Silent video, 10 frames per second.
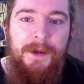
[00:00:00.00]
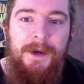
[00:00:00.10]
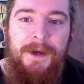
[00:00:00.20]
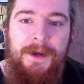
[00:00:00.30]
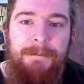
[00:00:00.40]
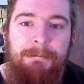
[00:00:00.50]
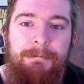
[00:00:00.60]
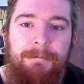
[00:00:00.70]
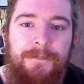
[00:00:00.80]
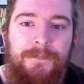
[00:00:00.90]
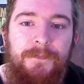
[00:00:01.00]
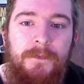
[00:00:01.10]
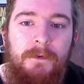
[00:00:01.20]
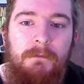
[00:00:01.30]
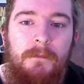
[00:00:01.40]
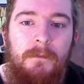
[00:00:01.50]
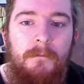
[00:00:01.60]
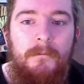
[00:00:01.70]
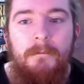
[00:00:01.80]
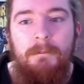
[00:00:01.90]

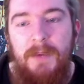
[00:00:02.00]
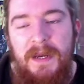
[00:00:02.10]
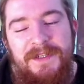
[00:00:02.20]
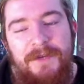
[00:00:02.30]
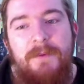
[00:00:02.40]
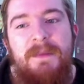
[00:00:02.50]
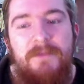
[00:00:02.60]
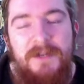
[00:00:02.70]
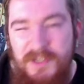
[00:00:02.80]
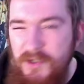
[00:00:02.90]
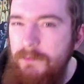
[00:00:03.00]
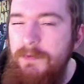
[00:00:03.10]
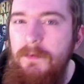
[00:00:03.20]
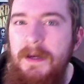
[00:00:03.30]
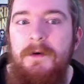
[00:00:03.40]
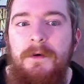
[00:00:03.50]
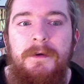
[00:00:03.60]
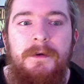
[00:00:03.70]
But I don't remember it super well